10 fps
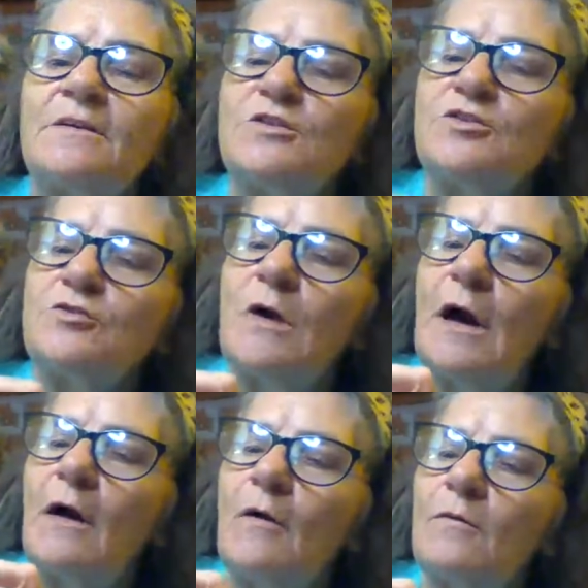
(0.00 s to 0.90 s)
a
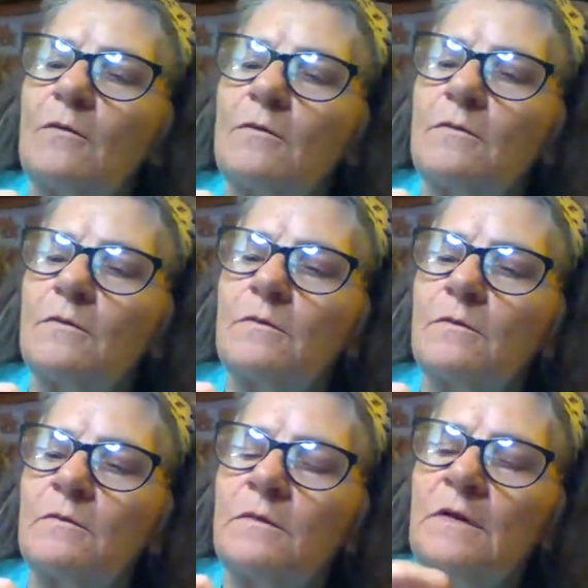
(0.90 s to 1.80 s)
straw.
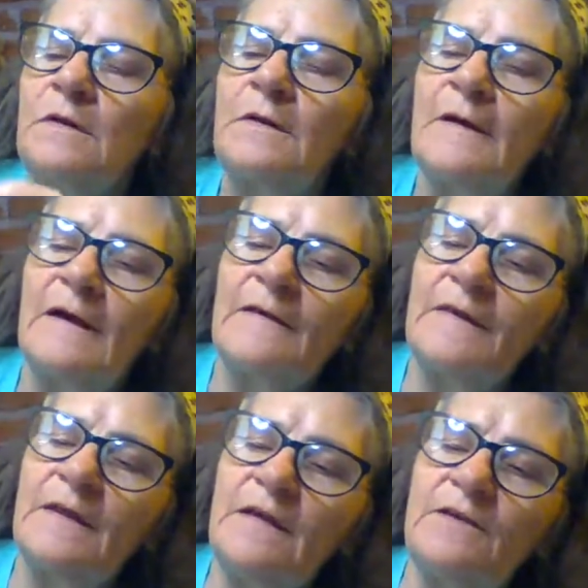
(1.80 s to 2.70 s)
I
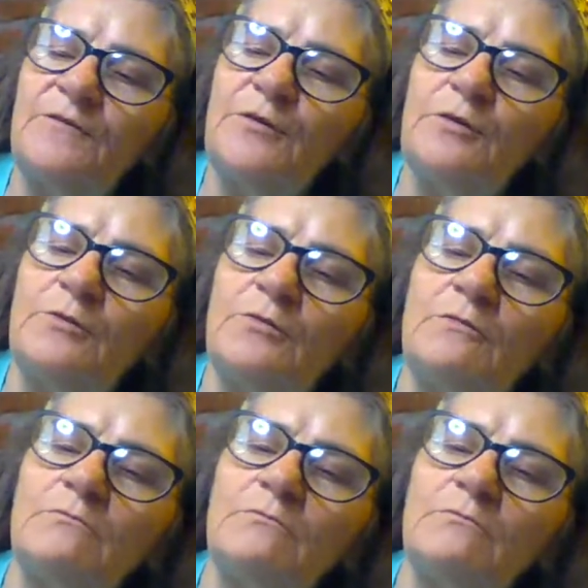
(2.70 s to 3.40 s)
think if you